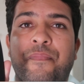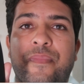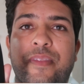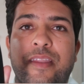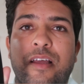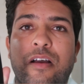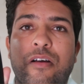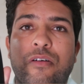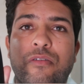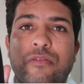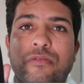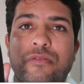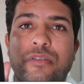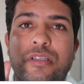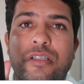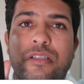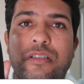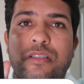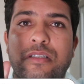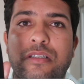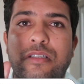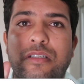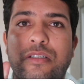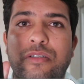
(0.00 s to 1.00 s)
Now
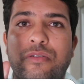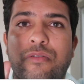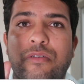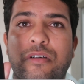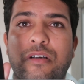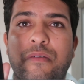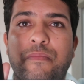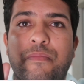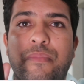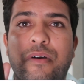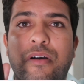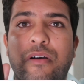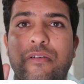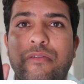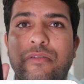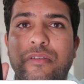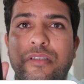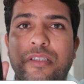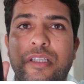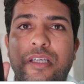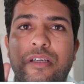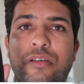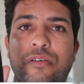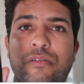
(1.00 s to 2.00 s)
just talk
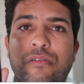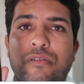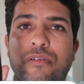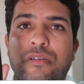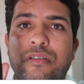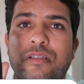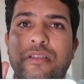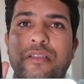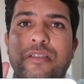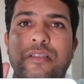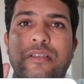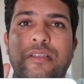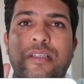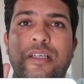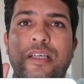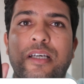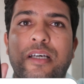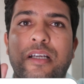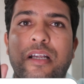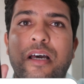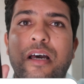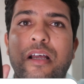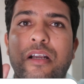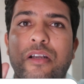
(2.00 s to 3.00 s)
about the cons.
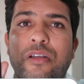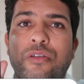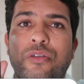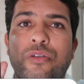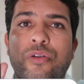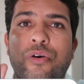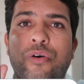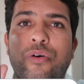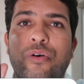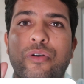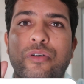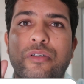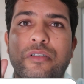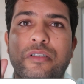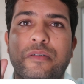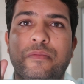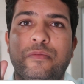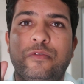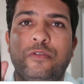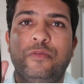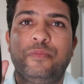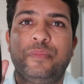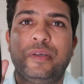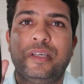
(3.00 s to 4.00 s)
There are no
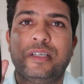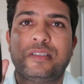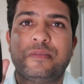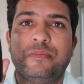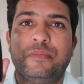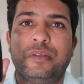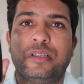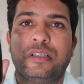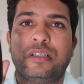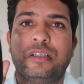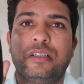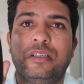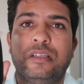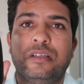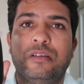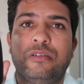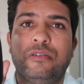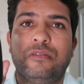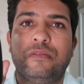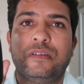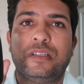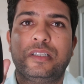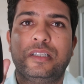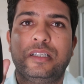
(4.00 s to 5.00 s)
WPS button
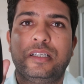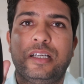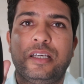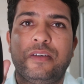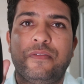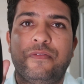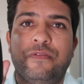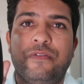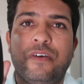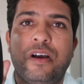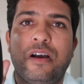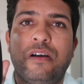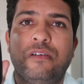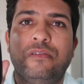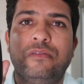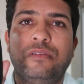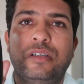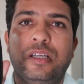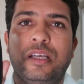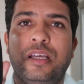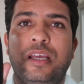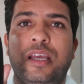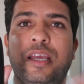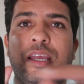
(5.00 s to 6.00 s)
over there I
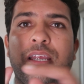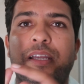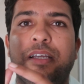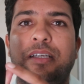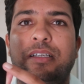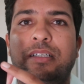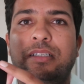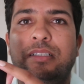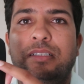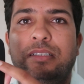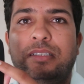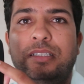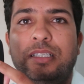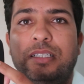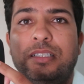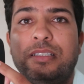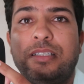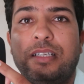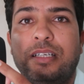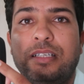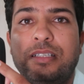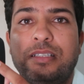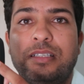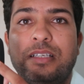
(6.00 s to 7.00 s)
found, and
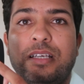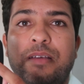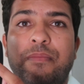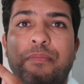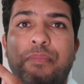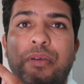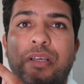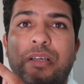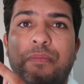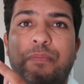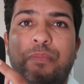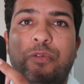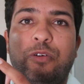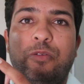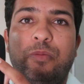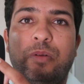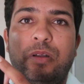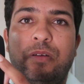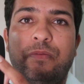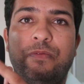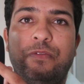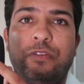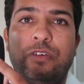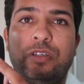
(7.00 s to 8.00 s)
this is a big
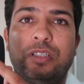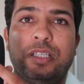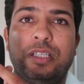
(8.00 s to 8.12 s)
problem for